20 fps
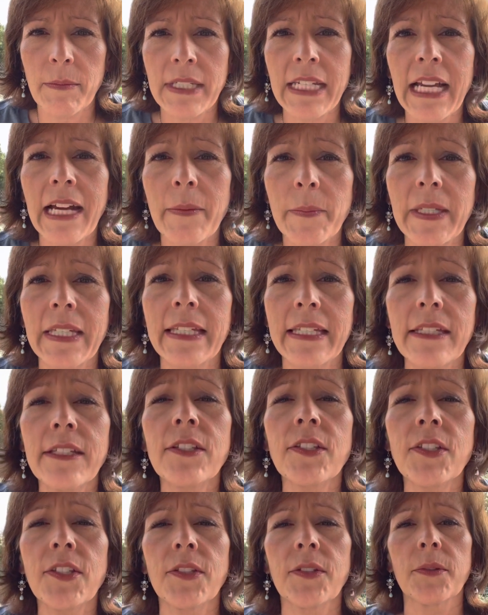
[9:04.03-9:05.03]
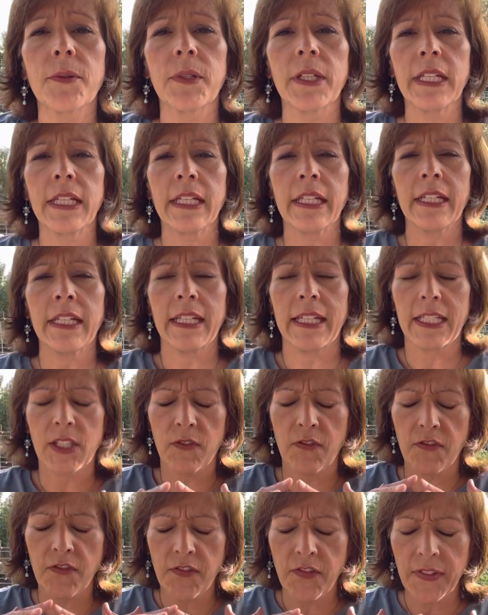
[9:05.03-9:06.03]
tapping into, is
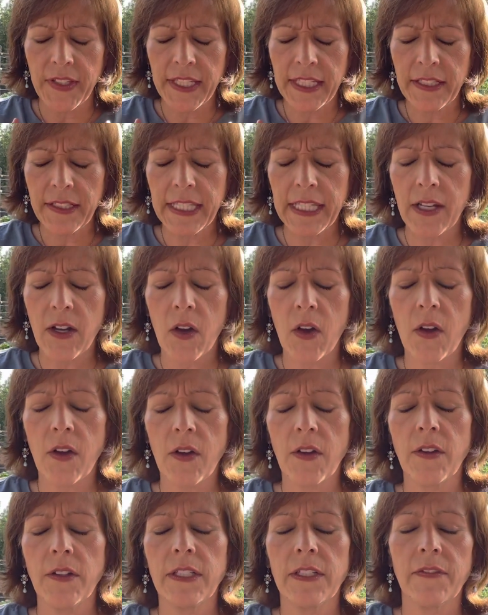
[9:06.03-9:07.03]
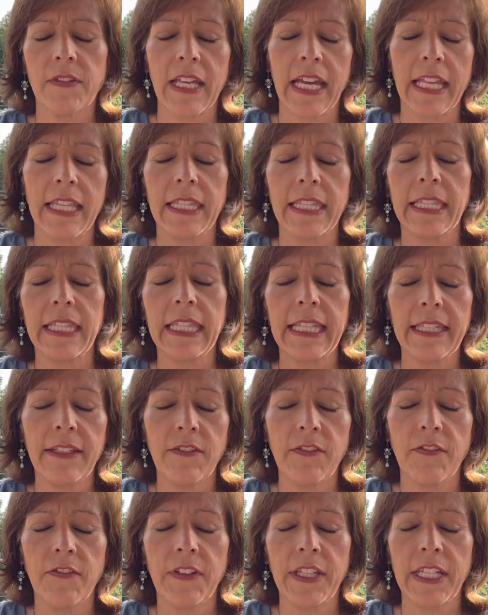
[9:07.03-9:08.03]
feeling all of that
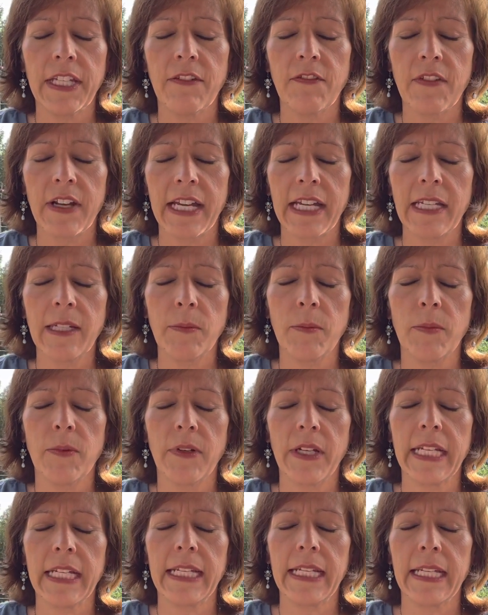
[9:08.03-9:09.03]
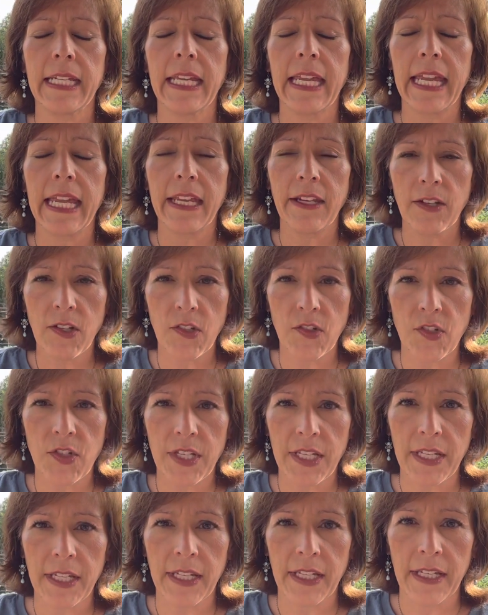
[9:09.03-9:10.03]
living, vibrating
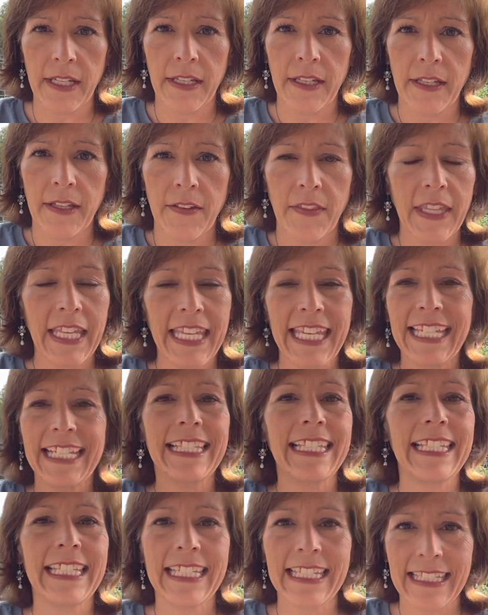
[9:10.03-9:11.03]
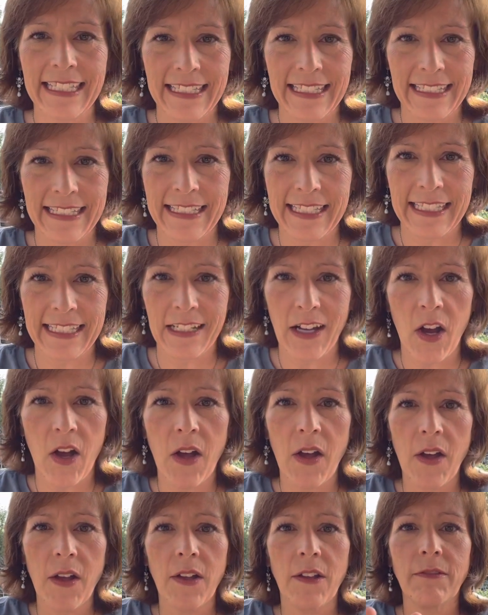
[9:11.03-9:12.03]
energy that exists
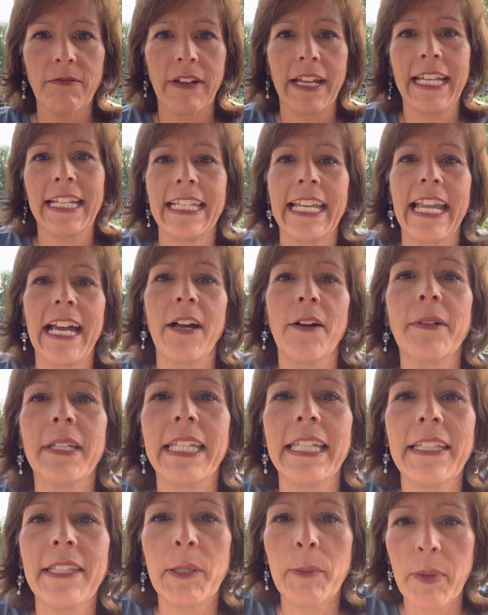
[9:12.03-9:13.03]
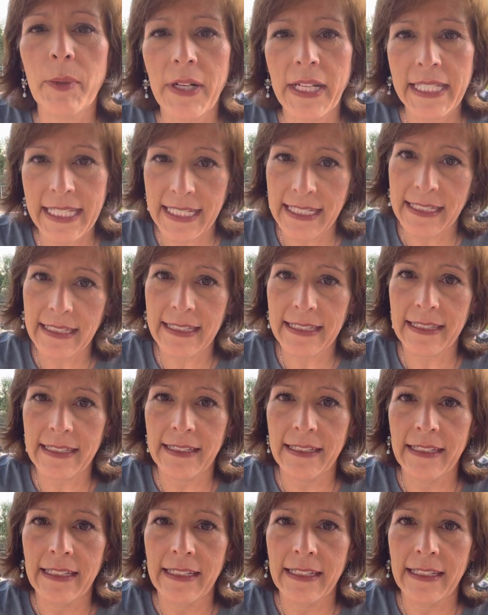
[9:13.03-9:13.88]
all right now in the presence.